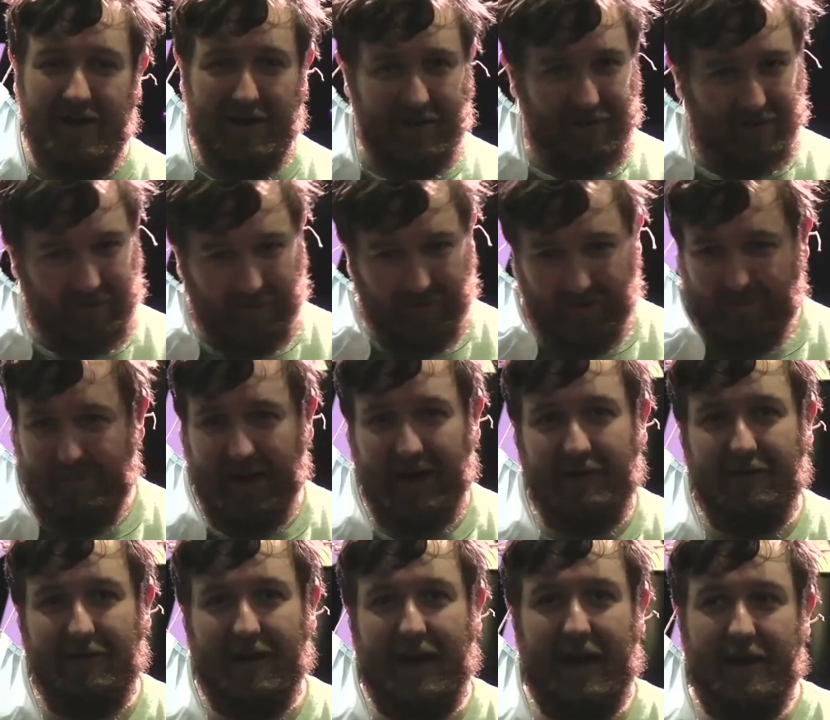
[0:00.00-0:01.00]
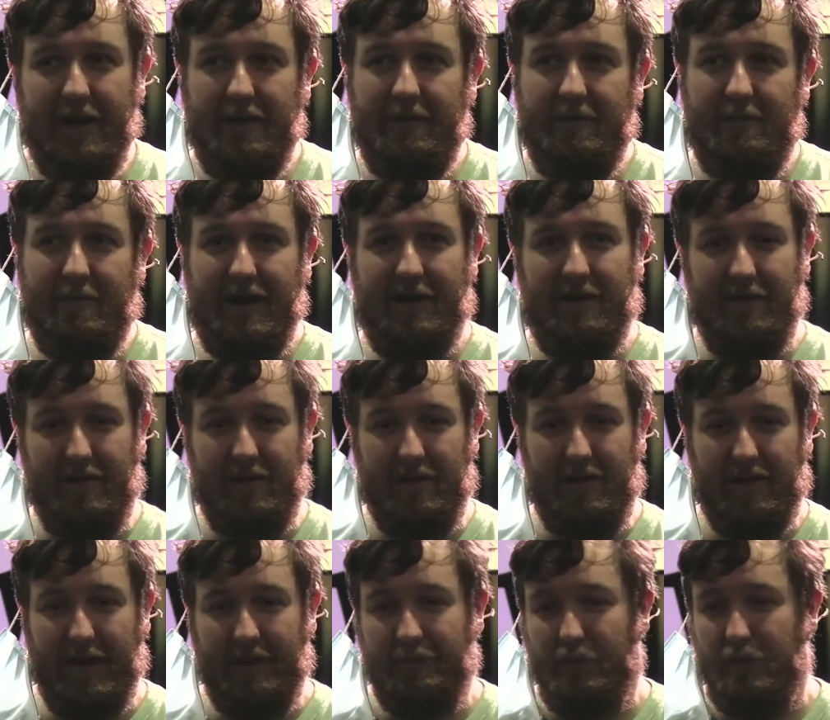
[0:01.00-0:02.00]
So be creatives,
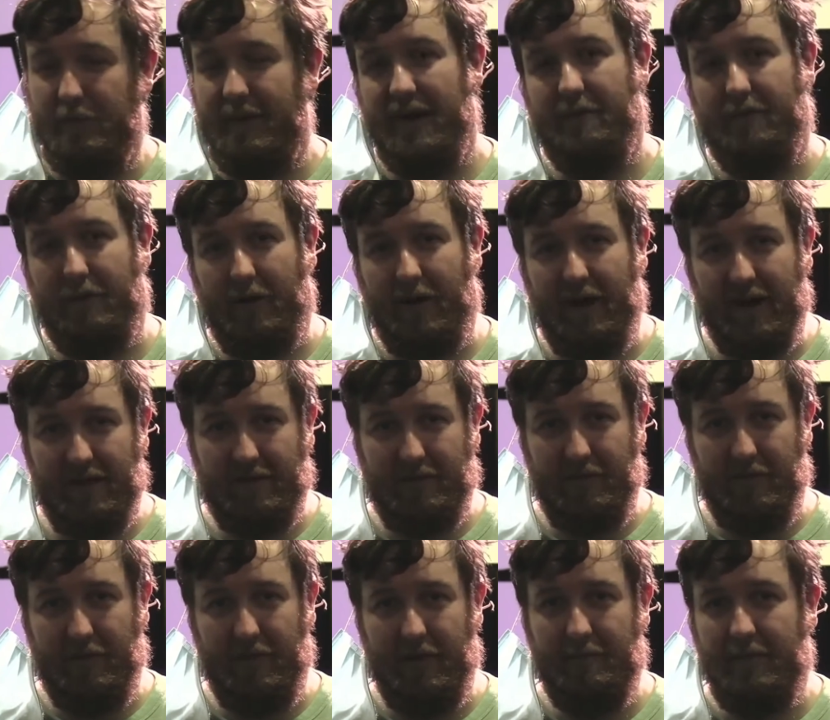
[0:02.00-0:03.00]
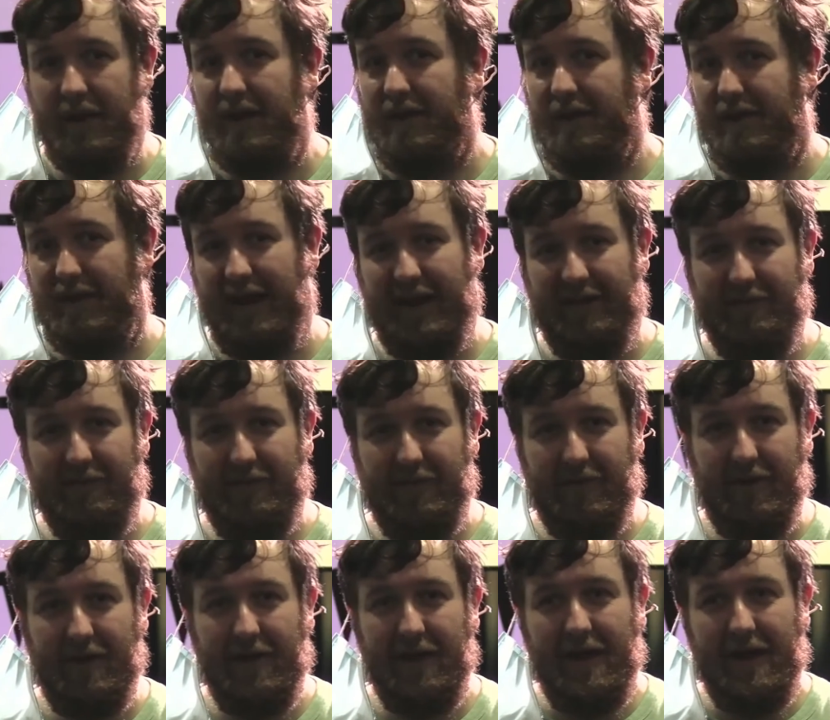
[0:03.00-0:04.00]
because there will be a prize for the best
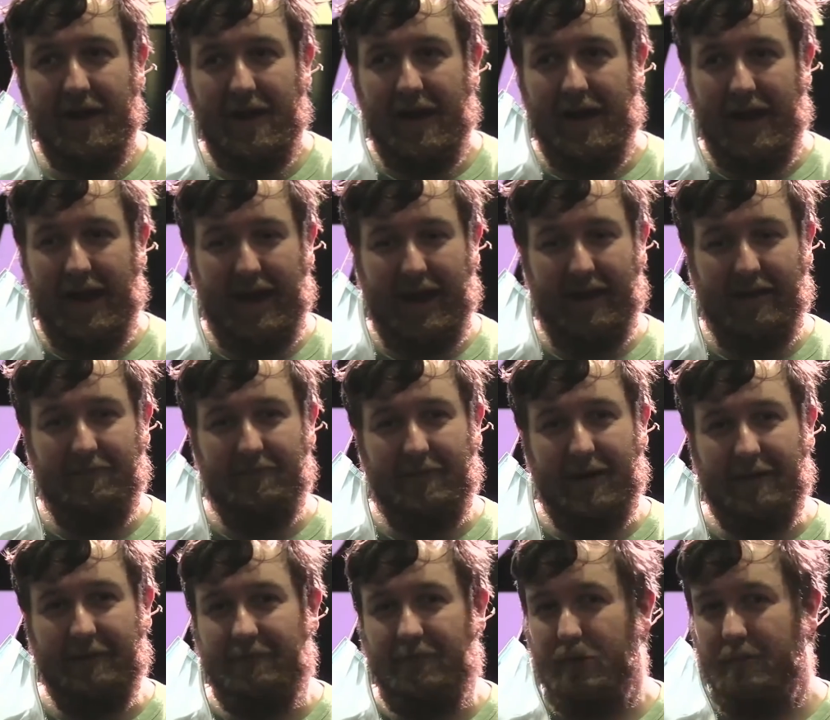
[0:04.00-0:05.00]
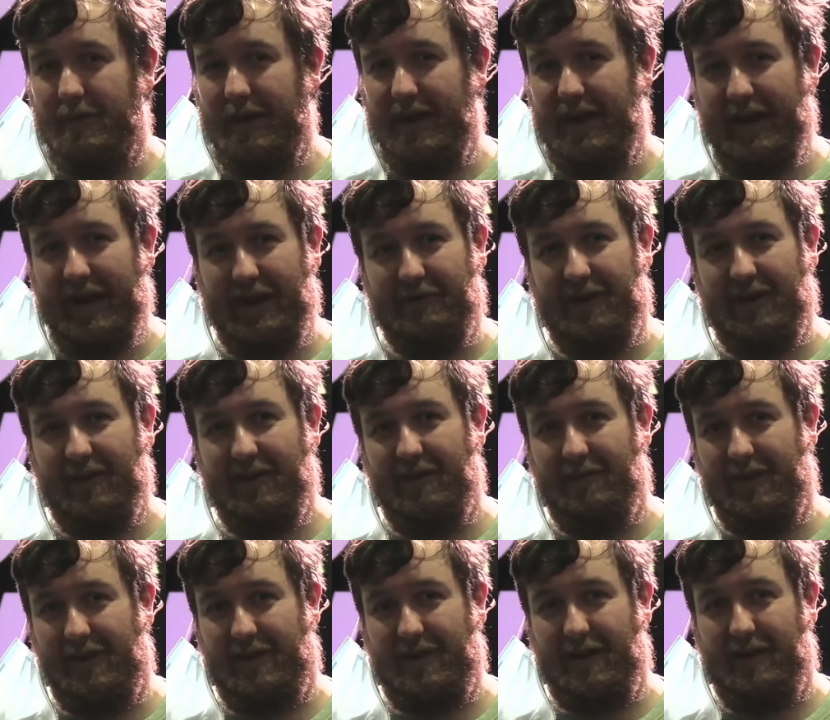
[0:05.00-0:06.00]
advert and we will be airing
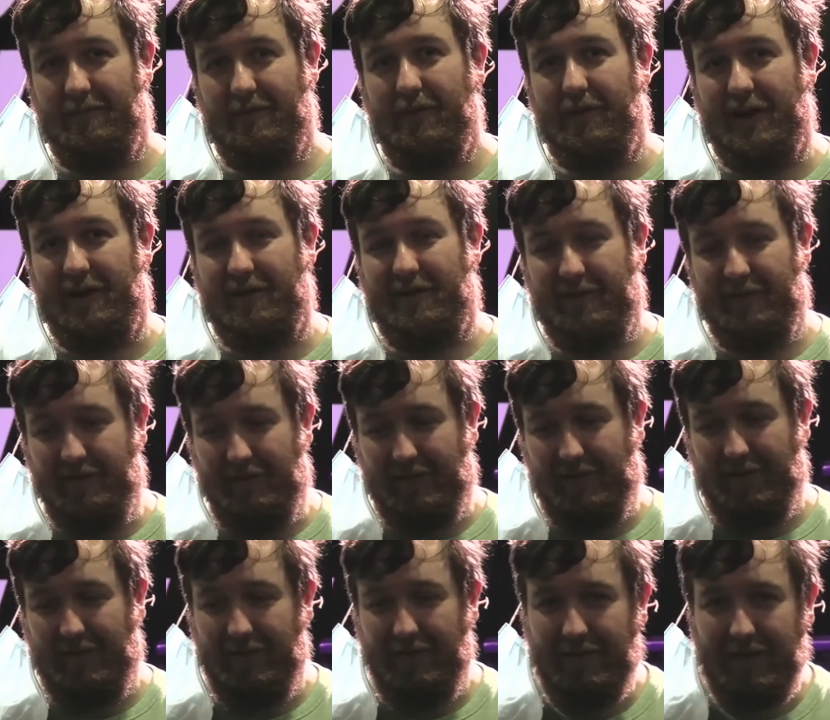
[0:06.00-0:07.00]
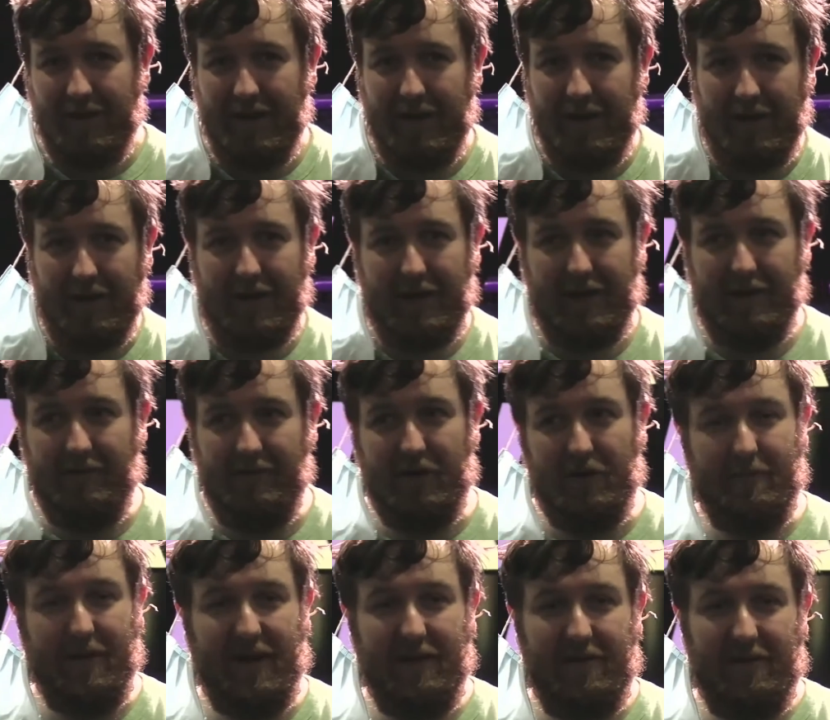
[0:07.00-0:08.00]
them at some point too. So yeah, give it
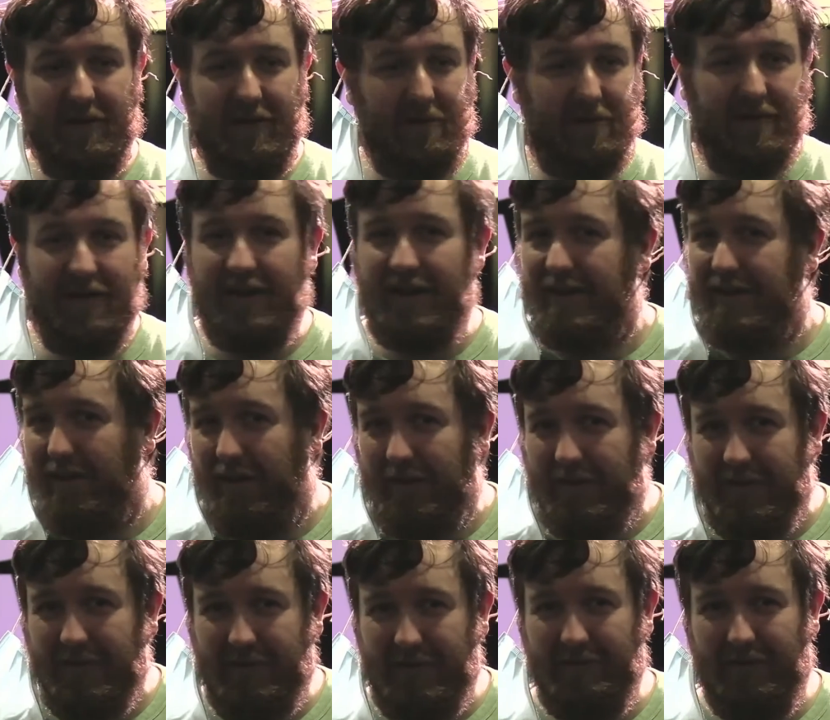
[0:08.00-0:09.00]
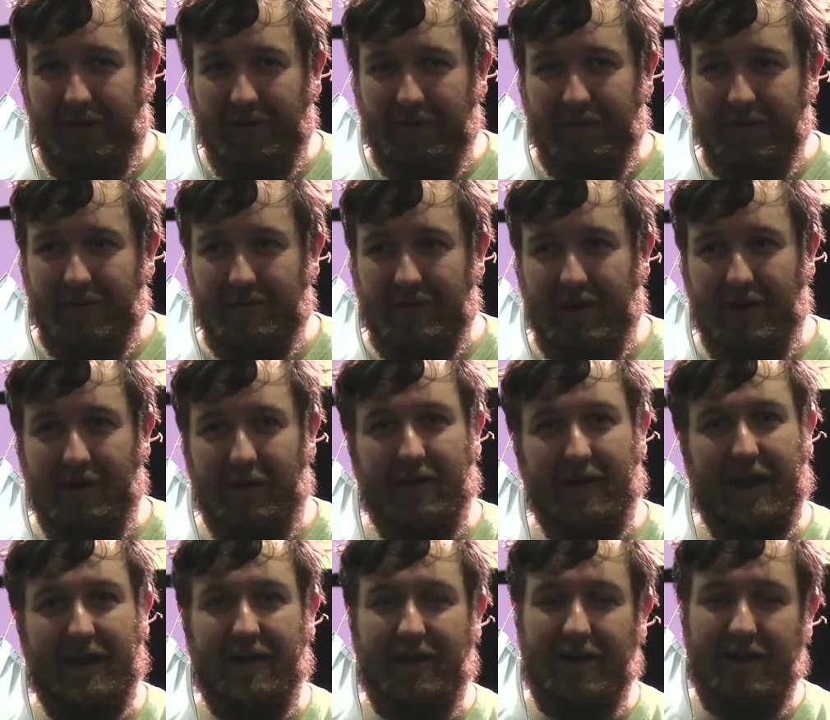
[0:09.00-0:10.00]
your best. Use TikTok if you want to, you
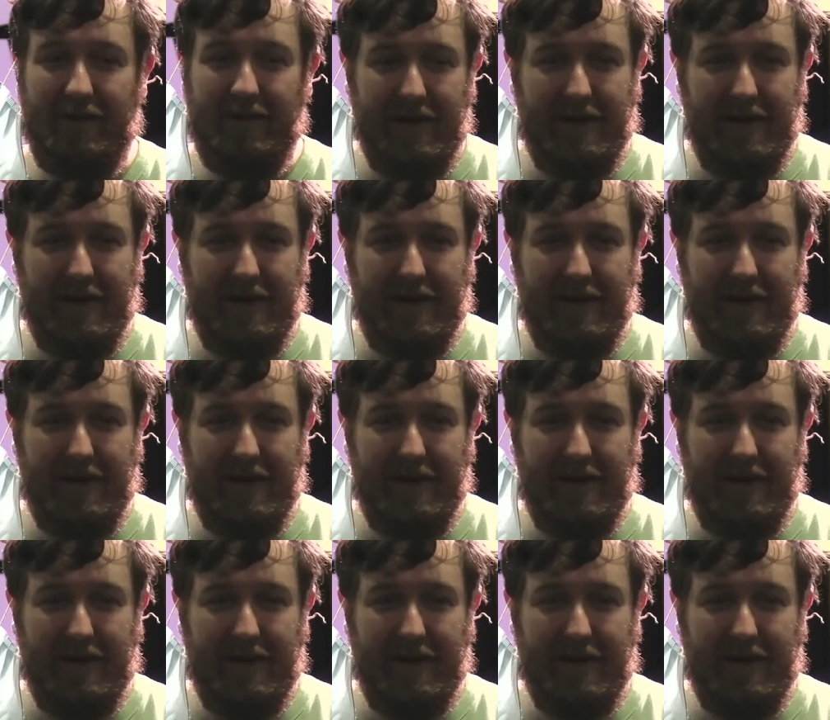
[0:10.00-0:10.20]
know, edit it,